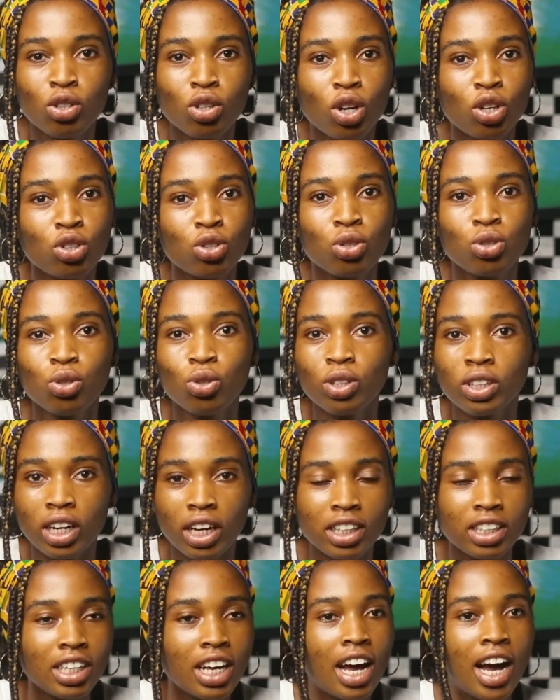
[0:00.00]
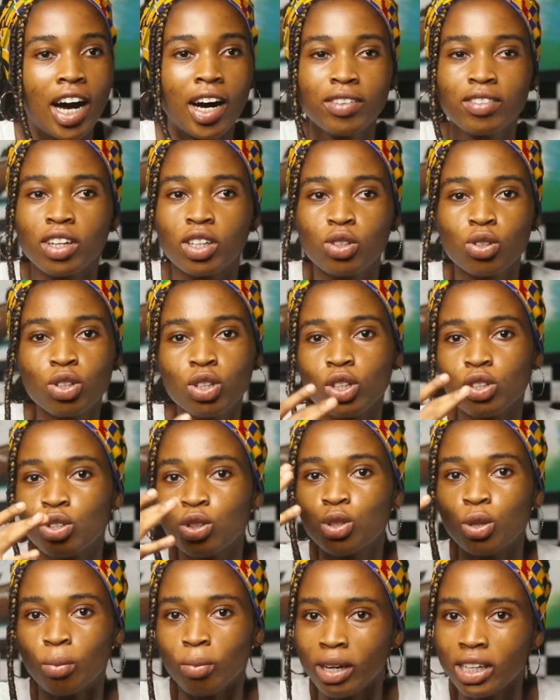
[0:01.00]
you know that after school you're
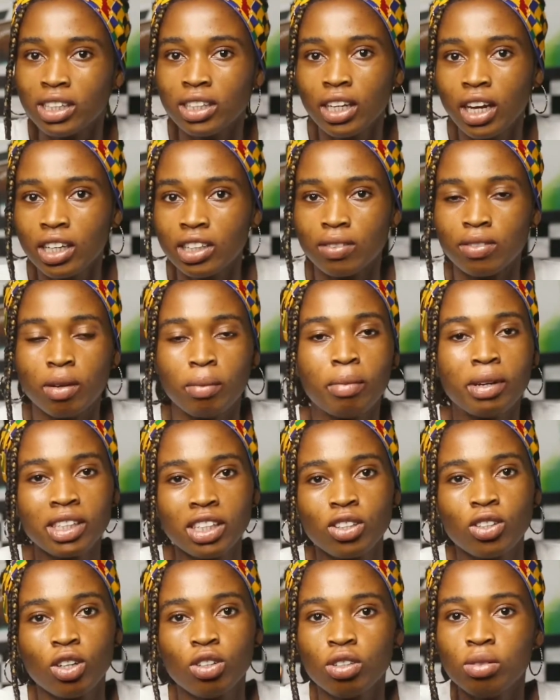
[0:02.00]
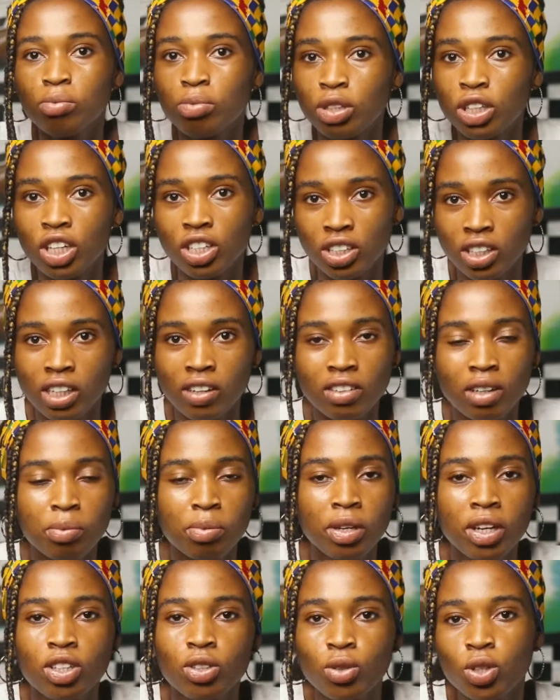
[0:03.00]
doing your masters, after masters you're doing PhD, after
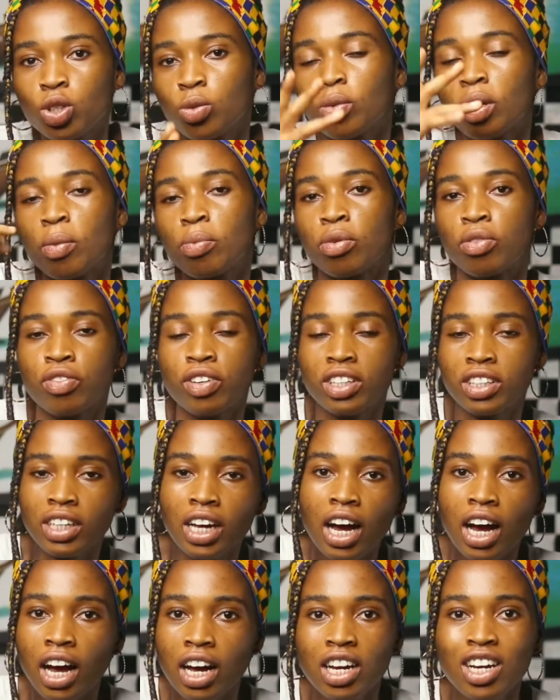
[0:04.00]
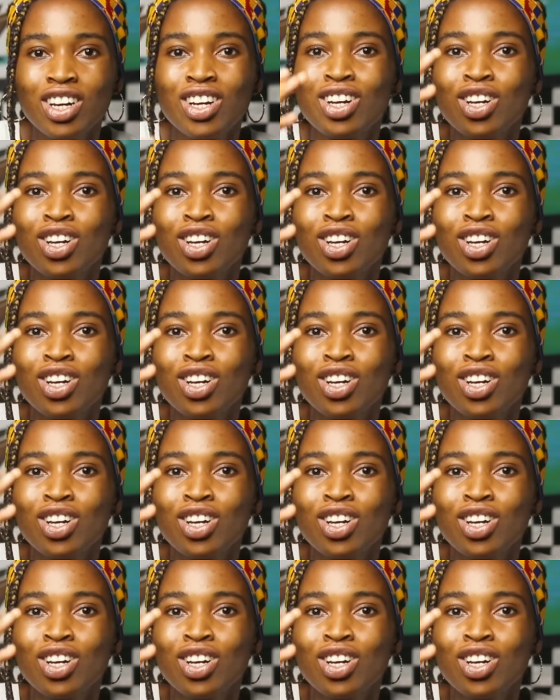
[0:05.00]
PhD you want to be a professor.